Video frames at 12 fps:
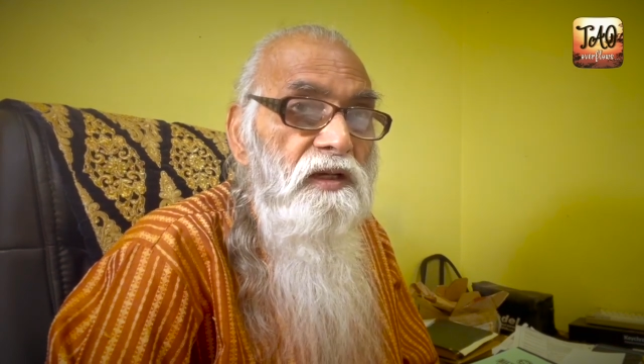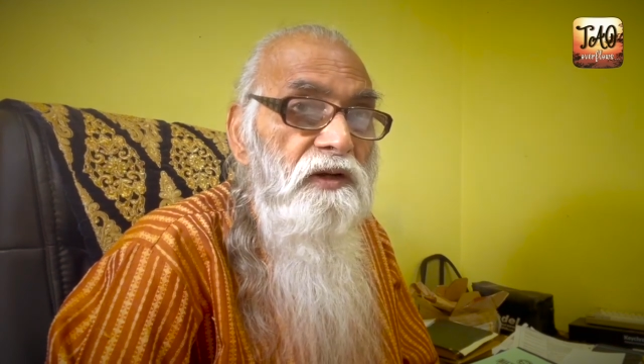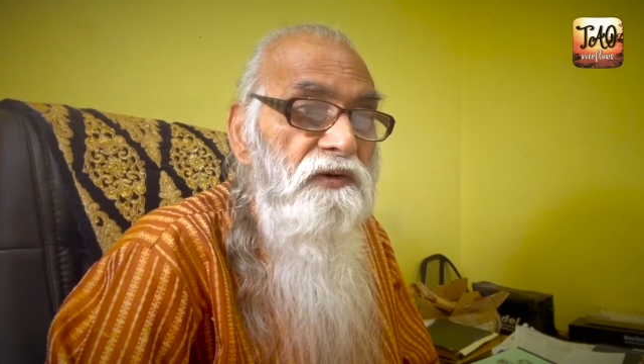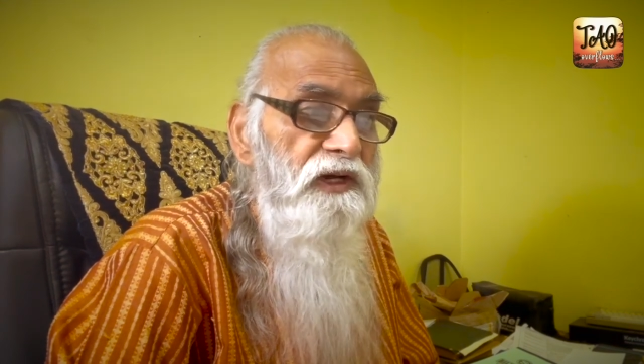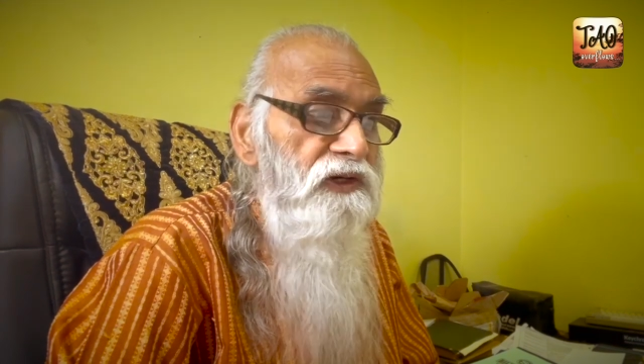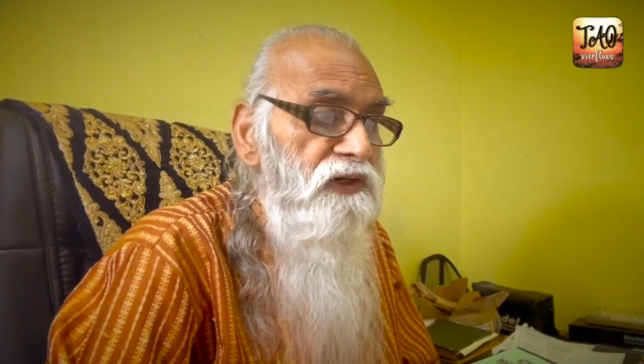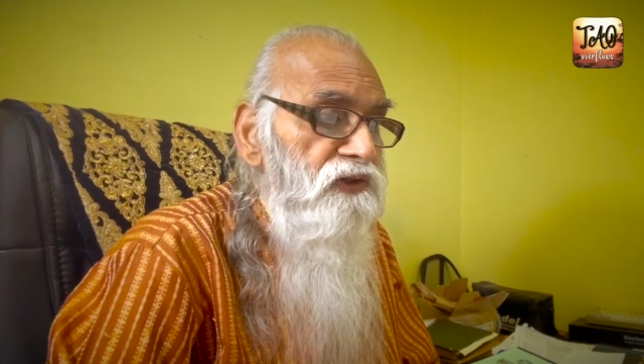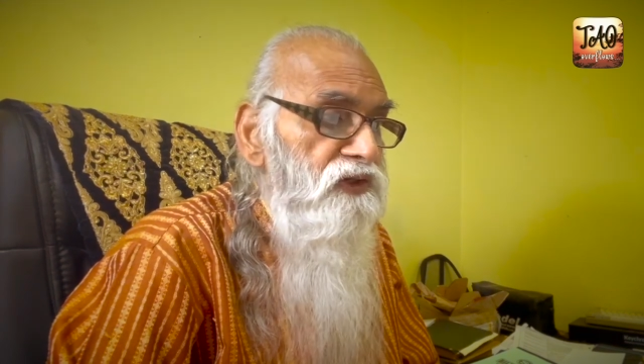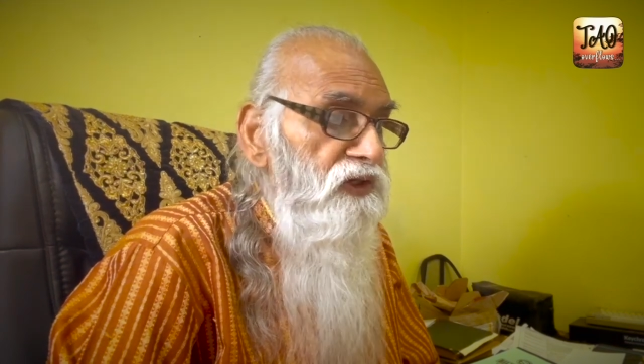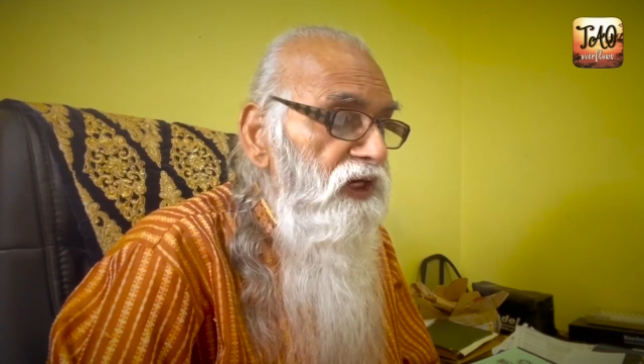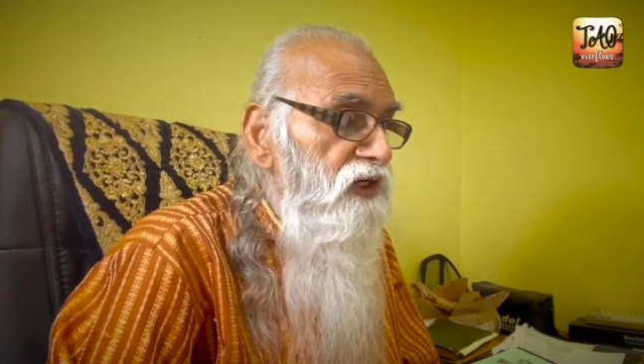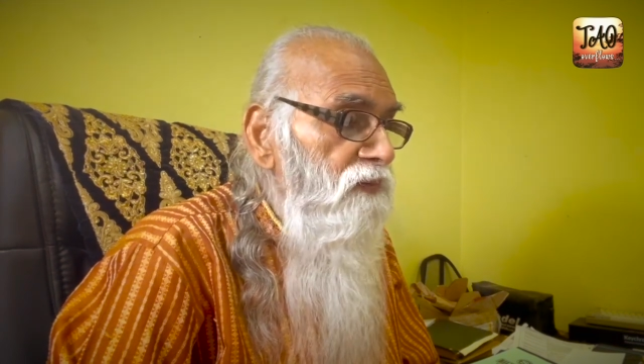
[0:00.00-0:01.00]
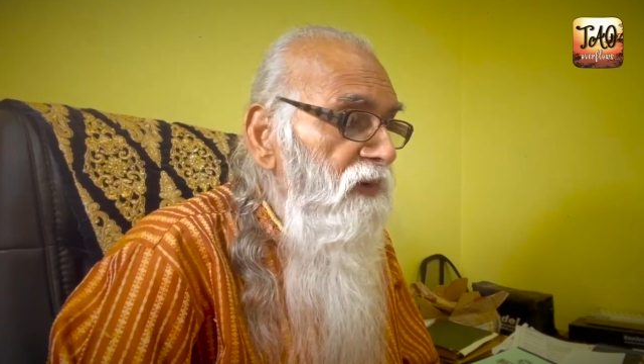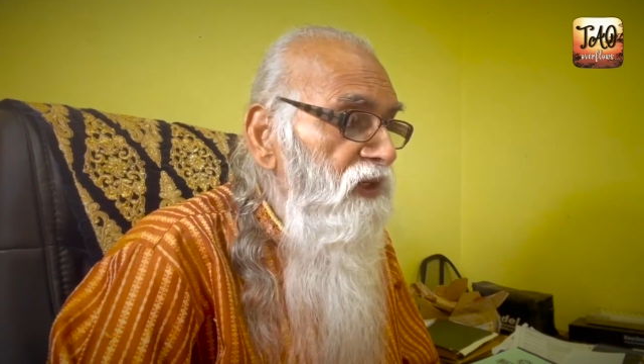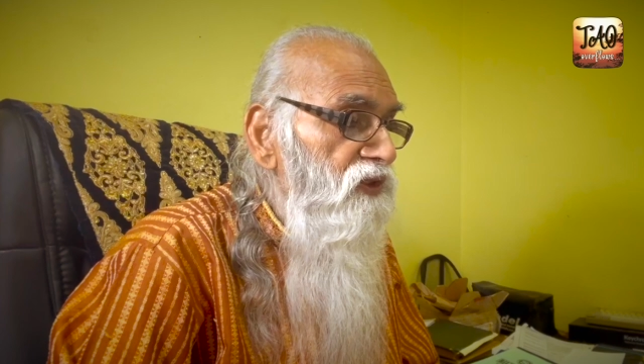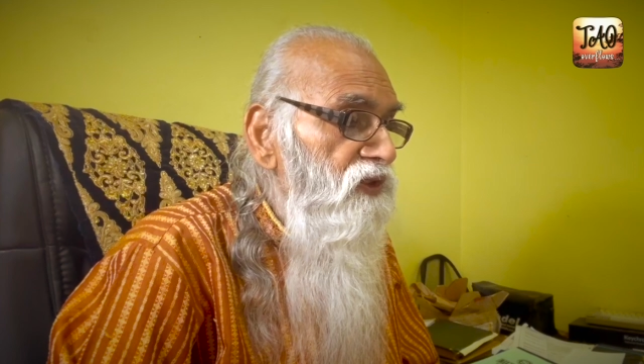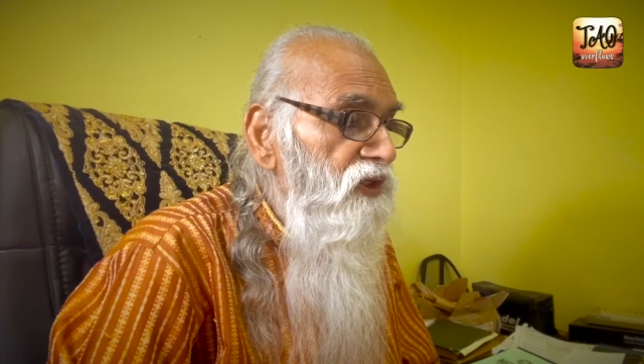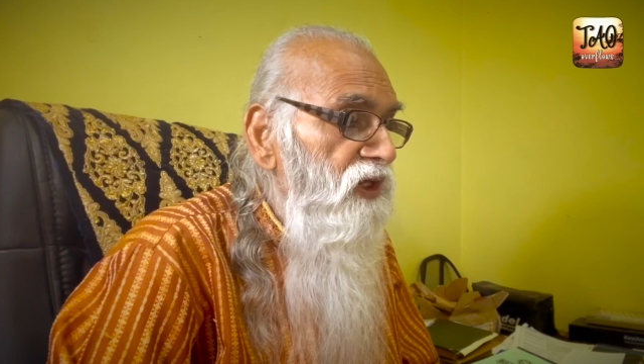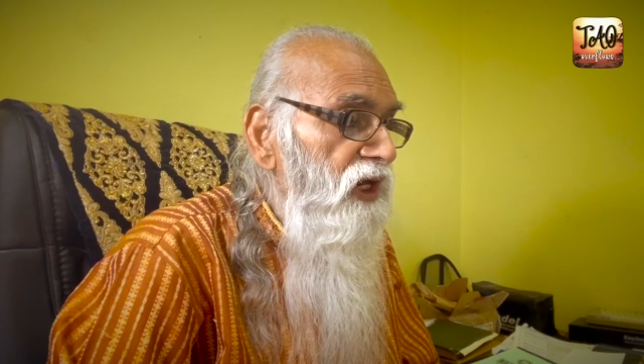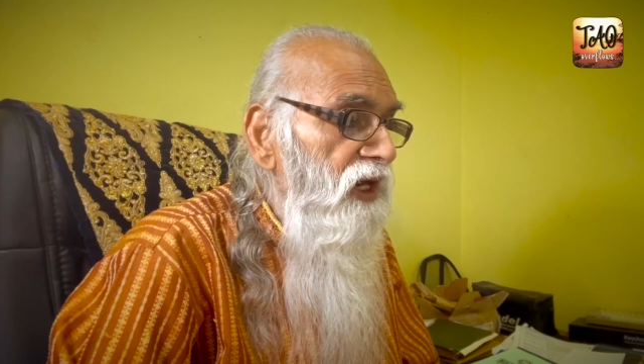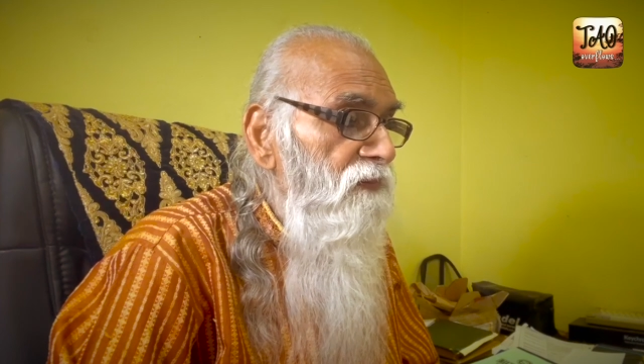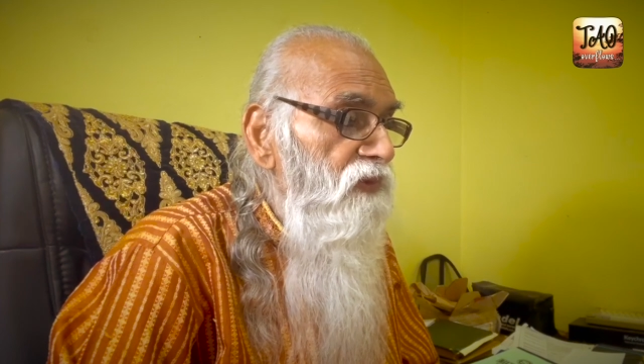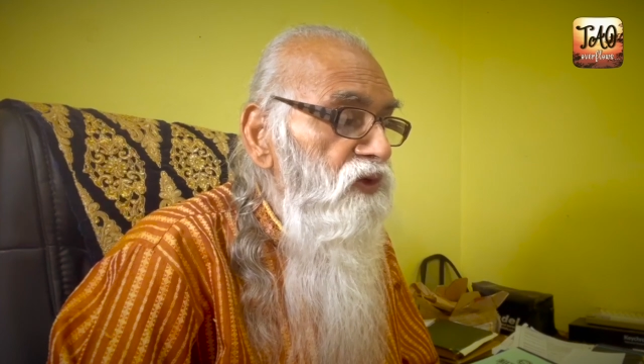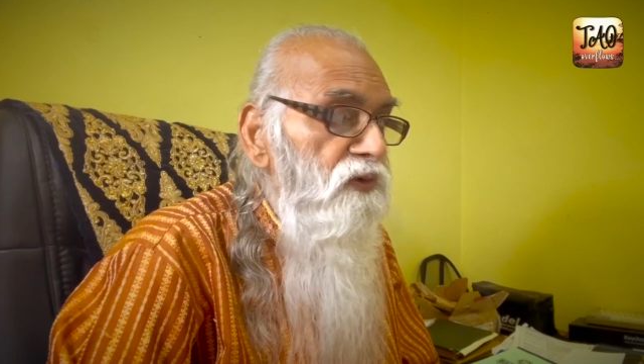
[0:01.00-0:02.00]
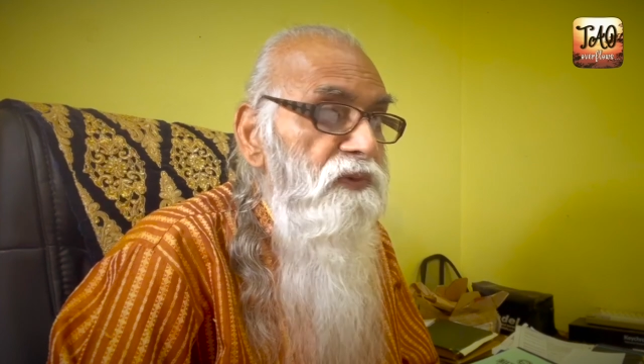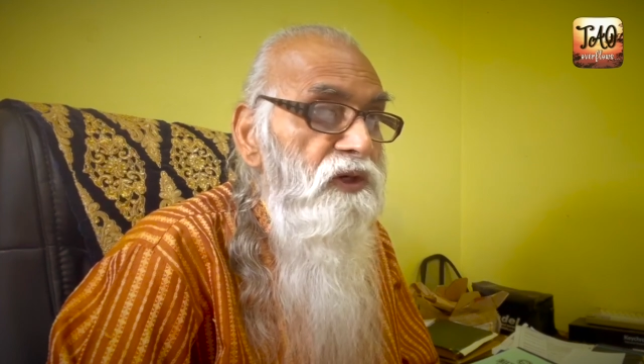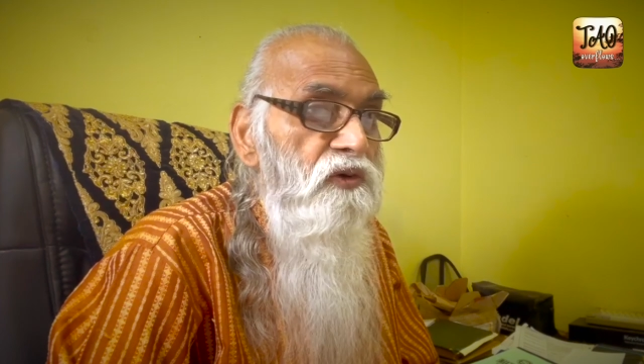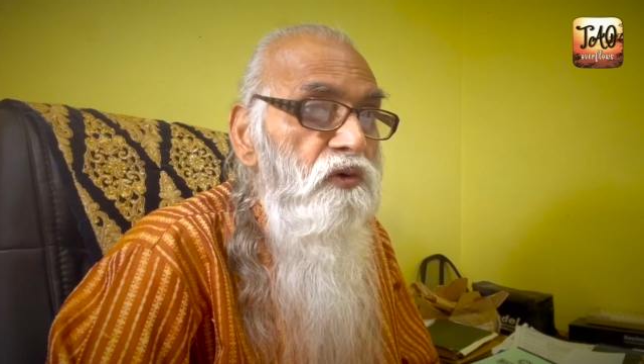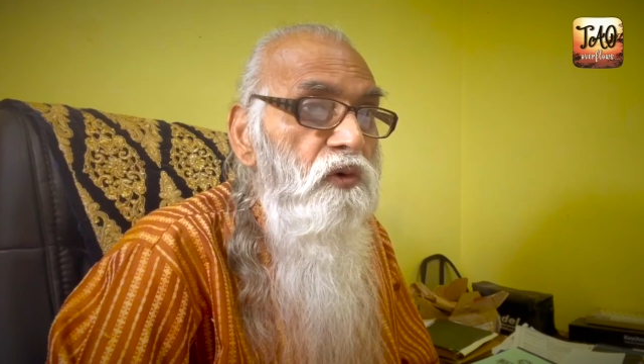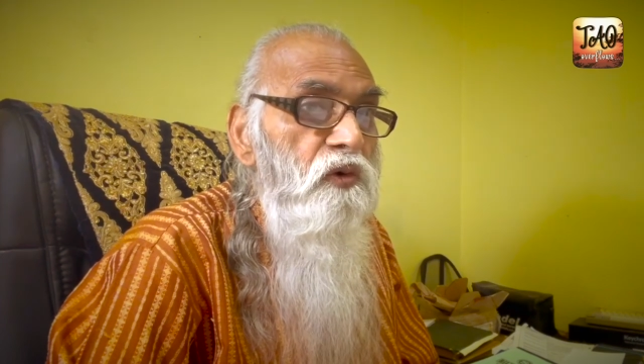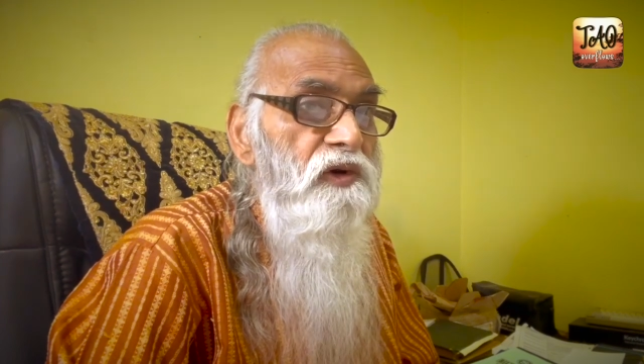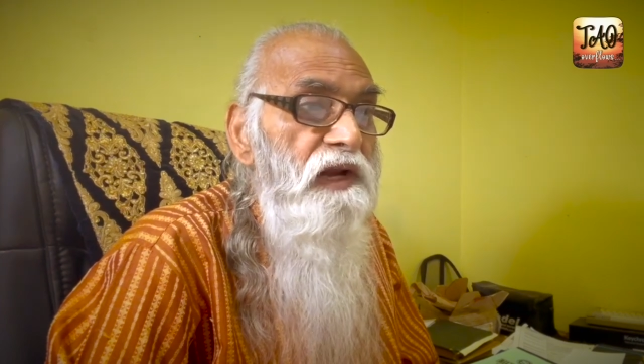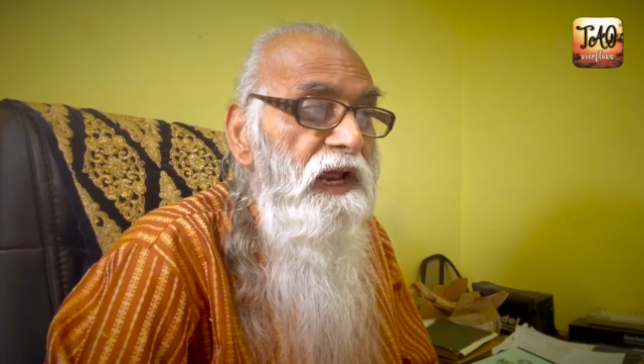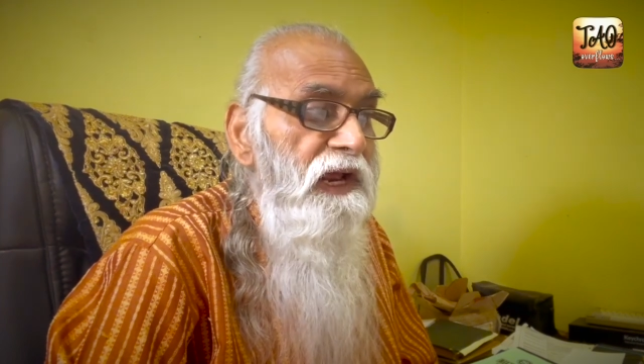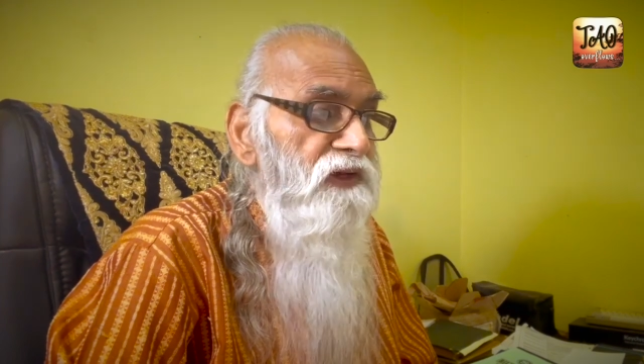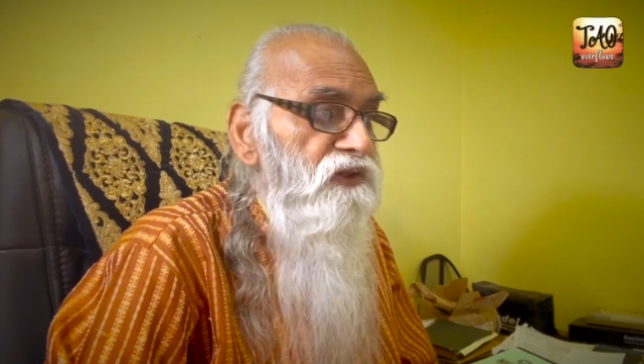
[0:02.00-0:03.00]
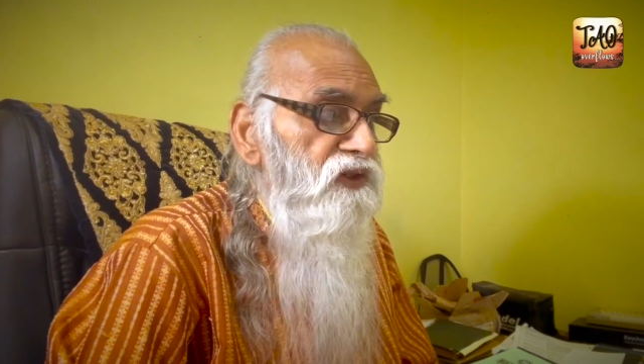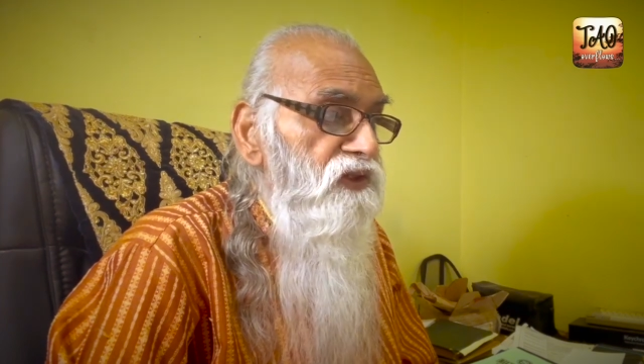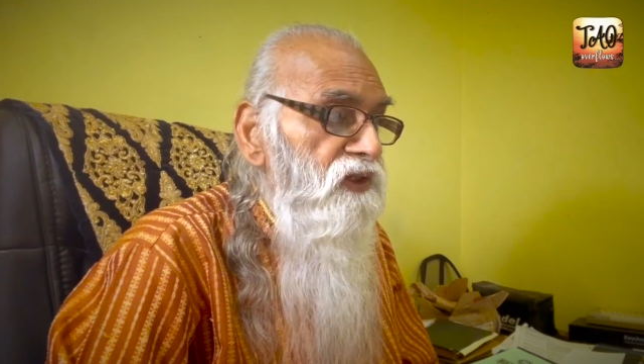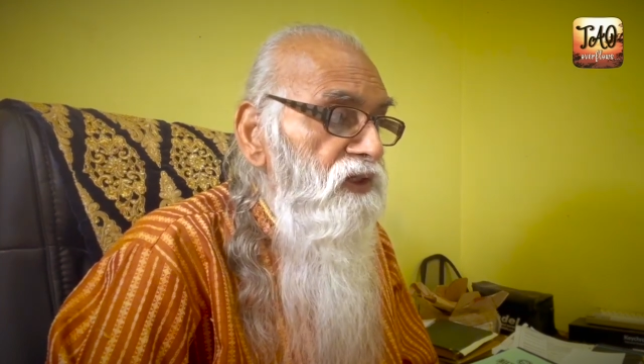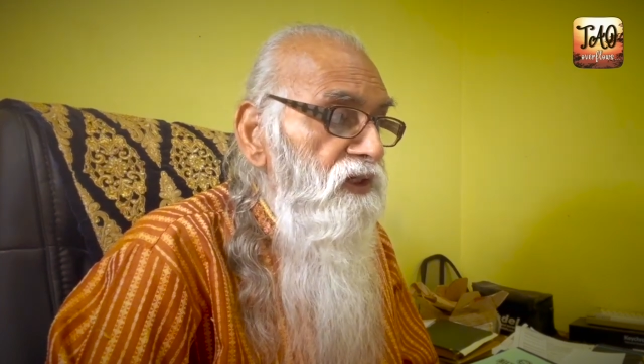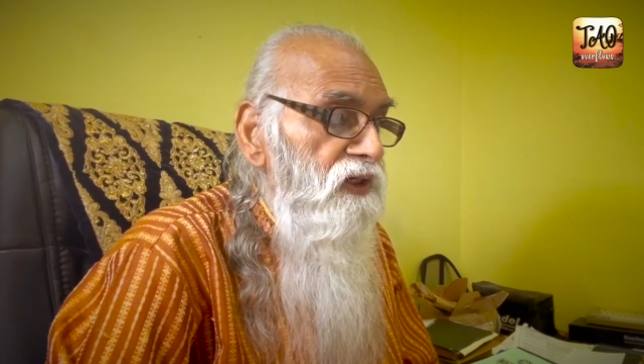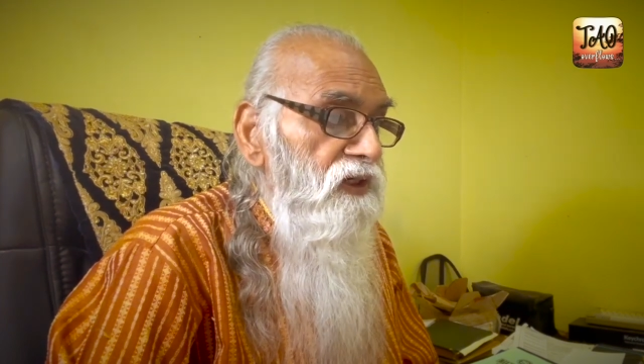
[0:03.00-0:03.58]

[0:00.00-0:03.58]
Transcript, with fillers: great statements came to be known as